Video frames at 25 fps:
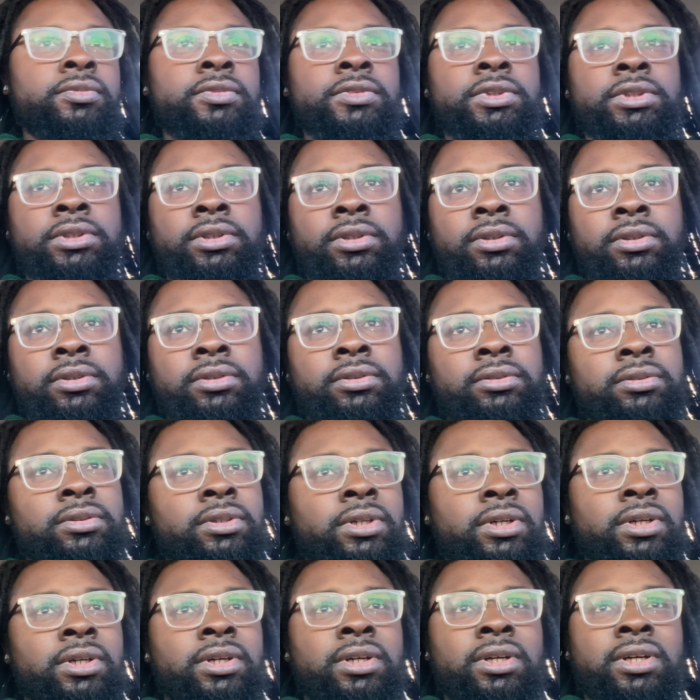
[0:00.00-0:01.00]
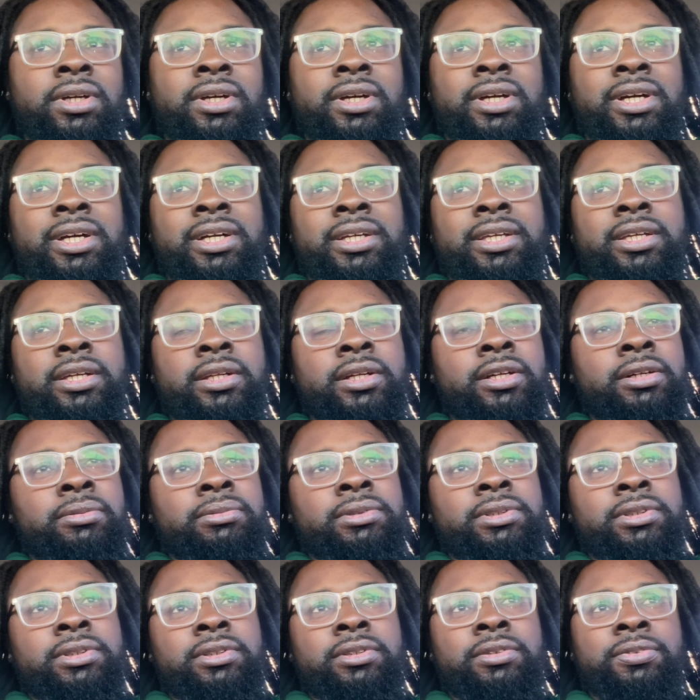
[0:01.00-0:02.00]
So I get up
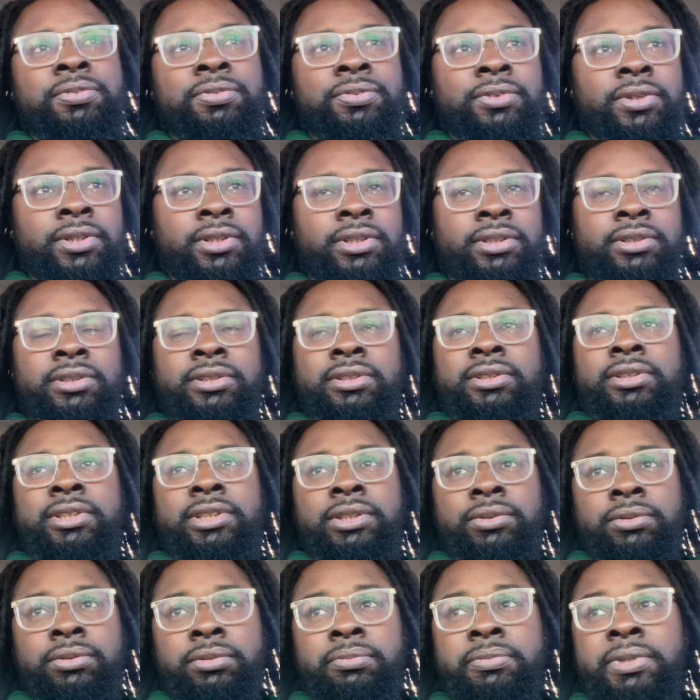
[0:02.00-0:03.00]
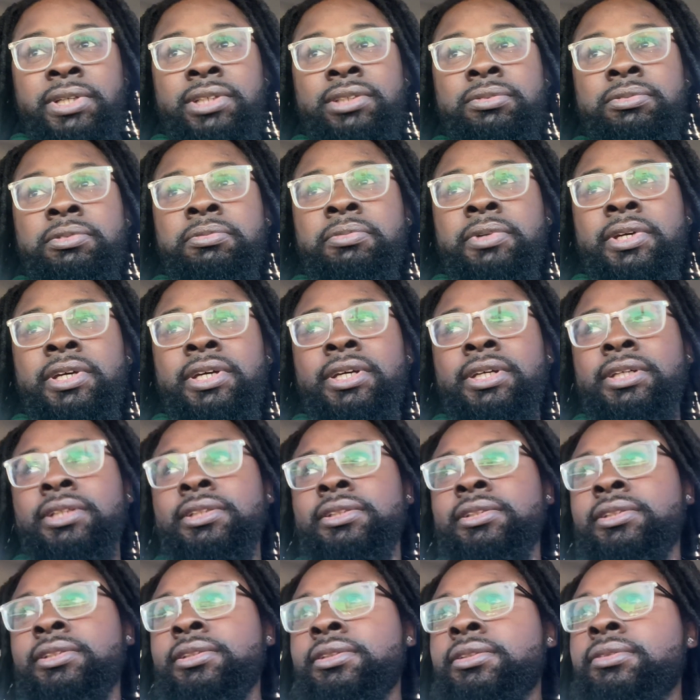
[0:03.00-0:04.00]
to the front. This what makes me mad.
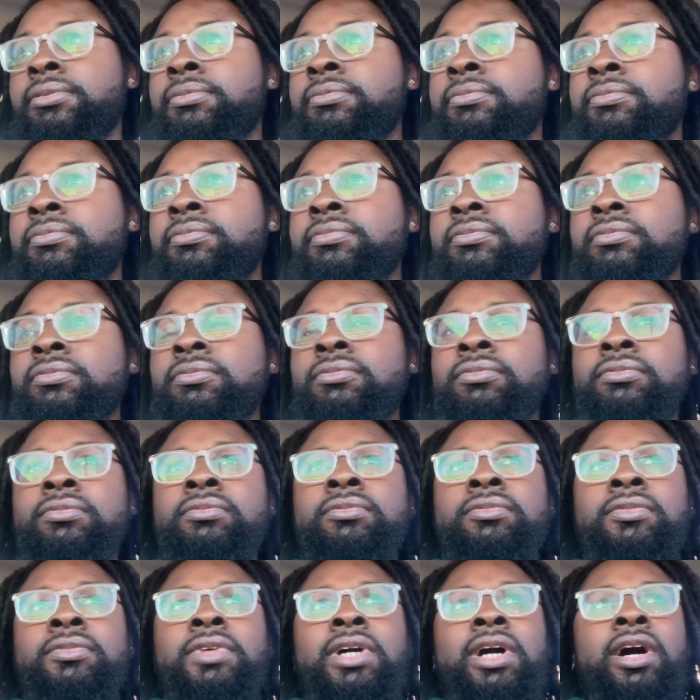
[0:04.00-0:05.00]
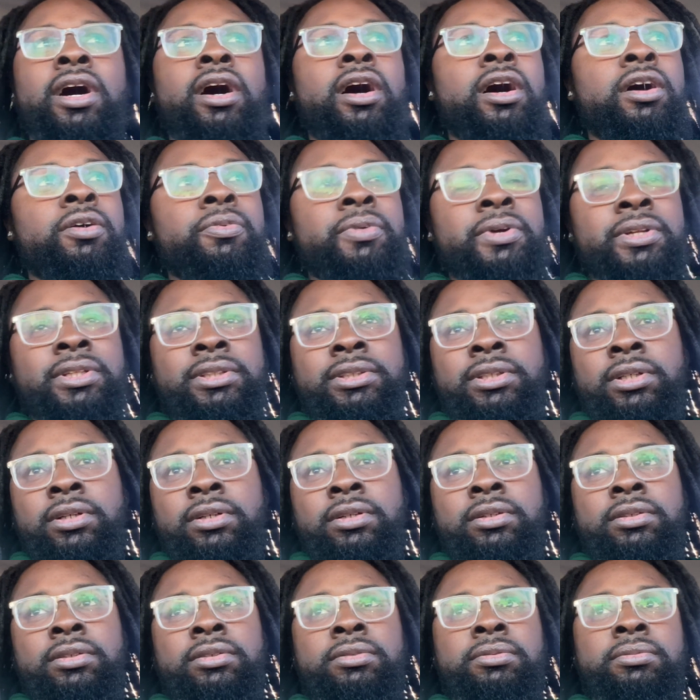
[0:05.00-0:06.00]
I already
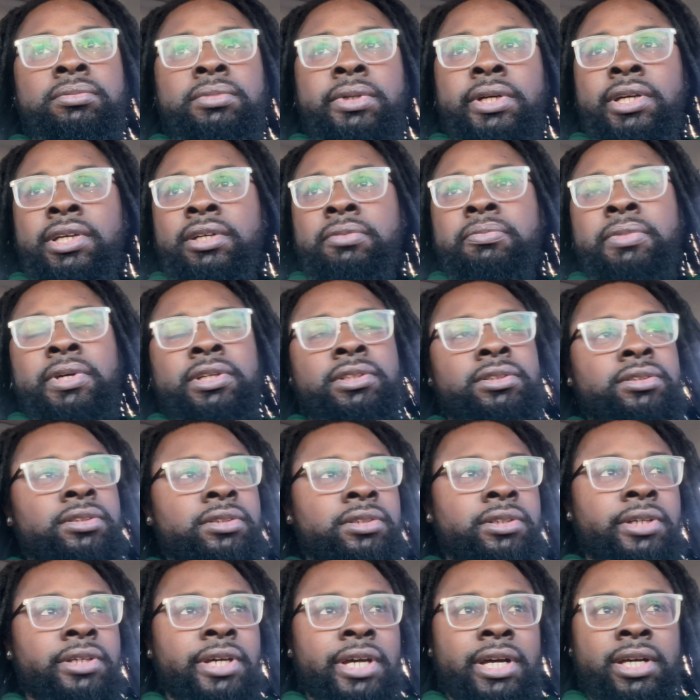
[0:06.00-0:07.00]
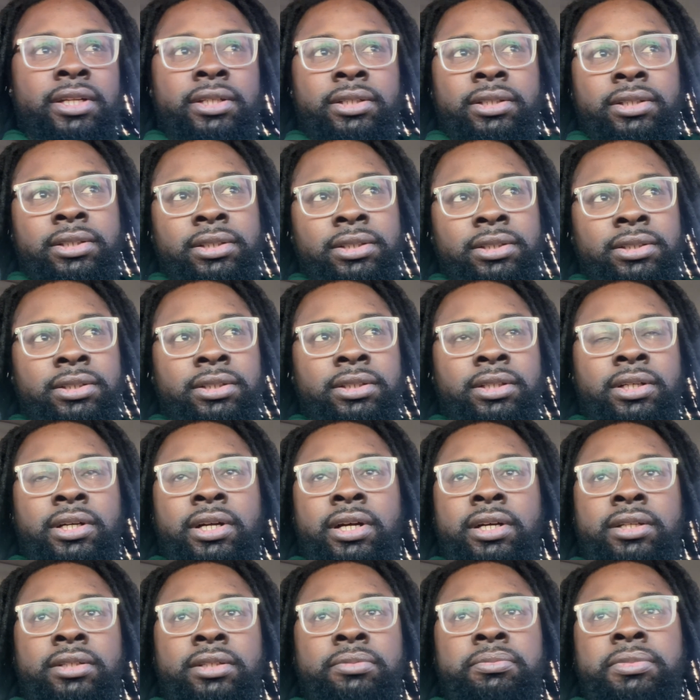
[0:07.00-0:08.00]
told him, hey, make sure you had the uh,
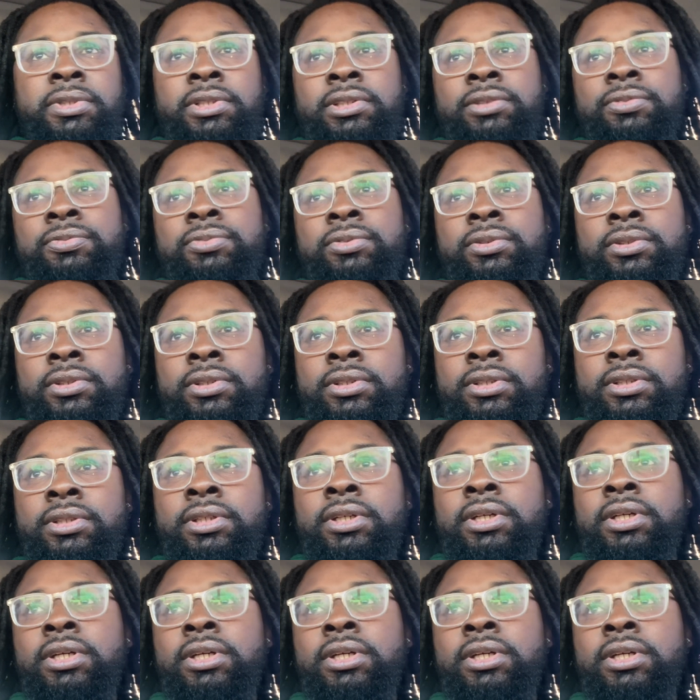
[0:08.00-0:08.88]
condiments for,